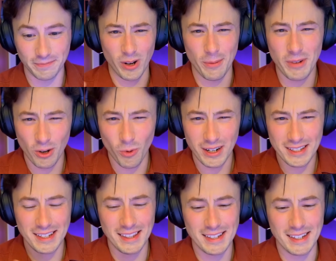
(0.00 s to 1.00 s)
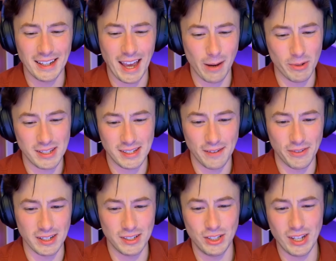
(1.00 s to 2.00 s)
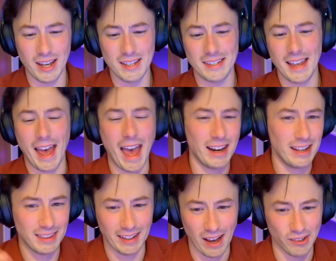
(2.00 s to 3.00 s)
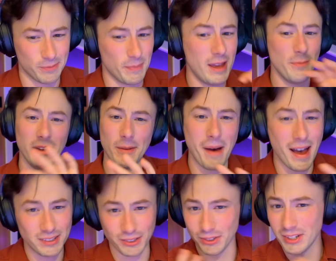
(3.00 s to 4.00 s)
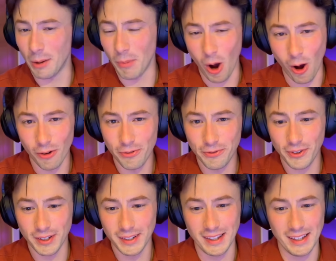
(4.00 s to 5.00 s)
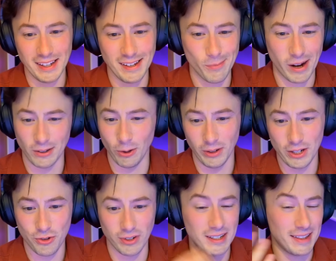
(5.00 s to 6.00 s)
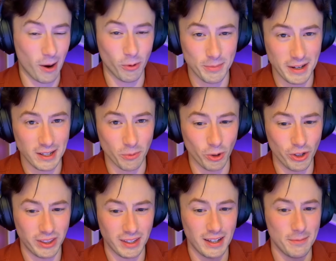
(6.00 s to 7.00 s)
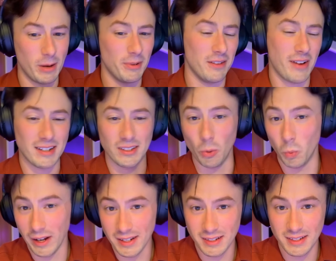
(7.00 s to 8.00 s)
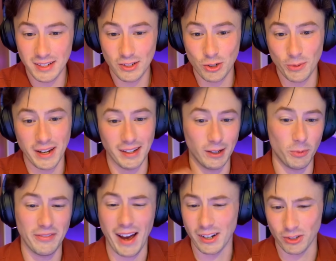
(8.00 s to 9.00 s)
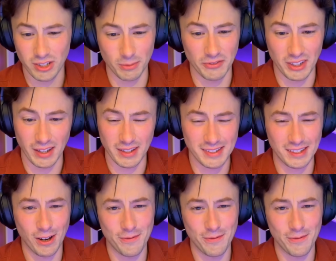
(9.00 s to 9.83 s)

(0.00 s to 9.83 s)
But I'm going to want to see this in game and see if it does anything else. Maybe petals come off the magnolia tree. That would make it worth it. Maybe they've added the wind to it like we've had on some of the other stuff.